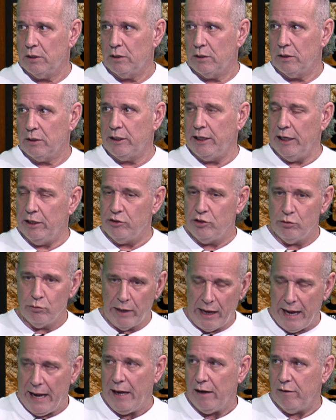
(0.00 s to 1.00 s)
Can you
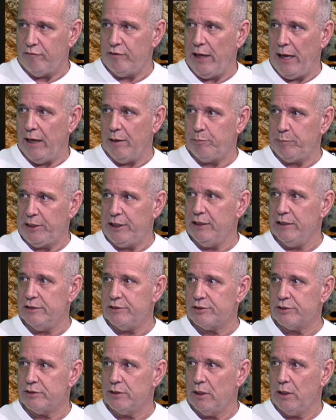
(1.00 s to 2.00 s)
have that
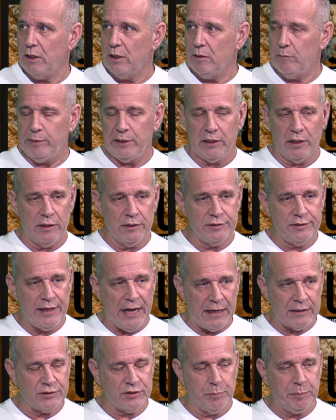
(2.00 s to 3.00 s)
piece? Because
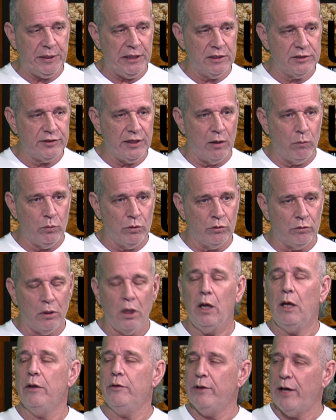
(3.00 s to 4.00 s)
that's the piece that
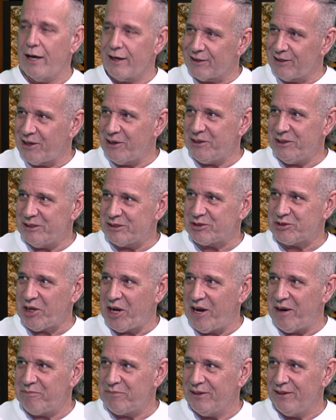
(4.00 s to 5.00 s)
will not allow you to
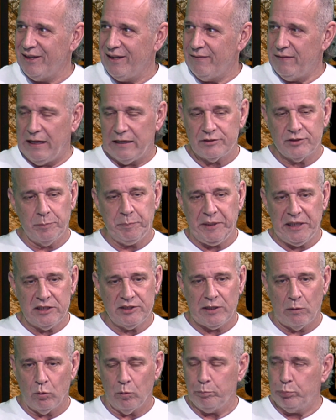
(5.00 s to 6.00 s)
stop. That's the piece
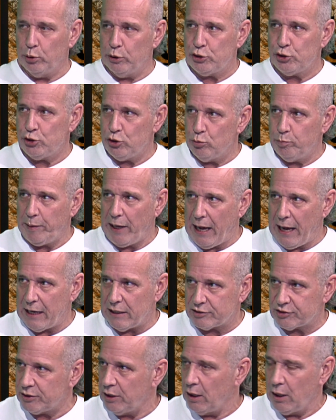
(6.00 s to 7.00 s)
that will push you
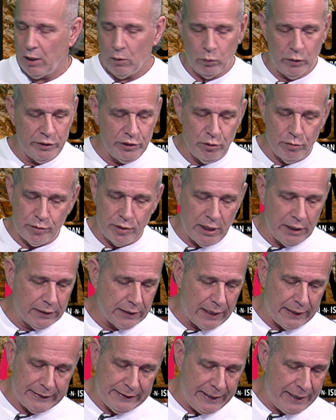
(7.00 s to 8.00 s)
past when you think,
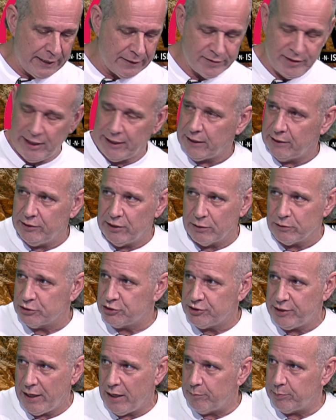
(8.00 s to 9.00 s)
I can't take another
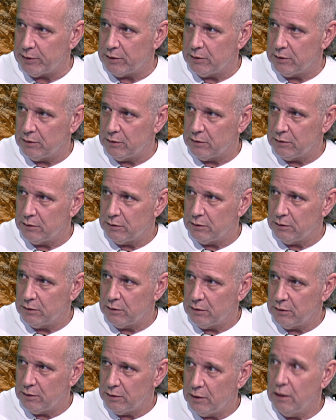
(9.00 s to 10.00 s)
step.
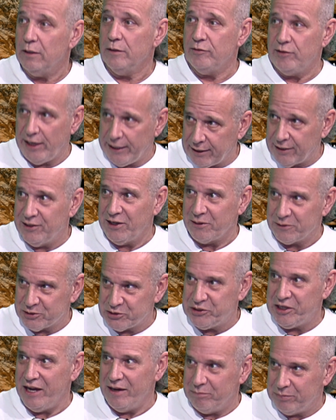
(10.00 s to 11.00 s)
Take another
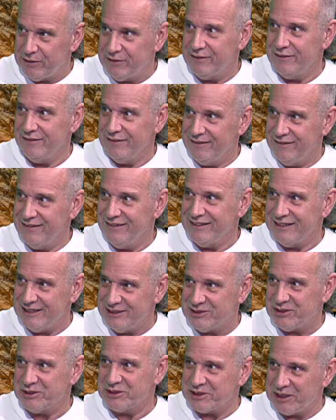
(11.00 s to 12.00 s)
step.
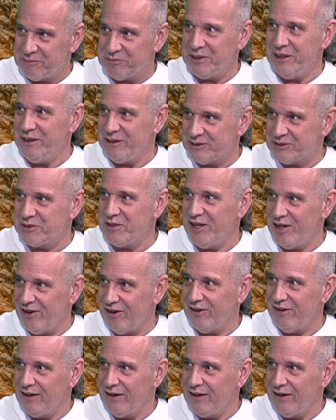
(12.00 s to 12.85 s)
Because there's something else there.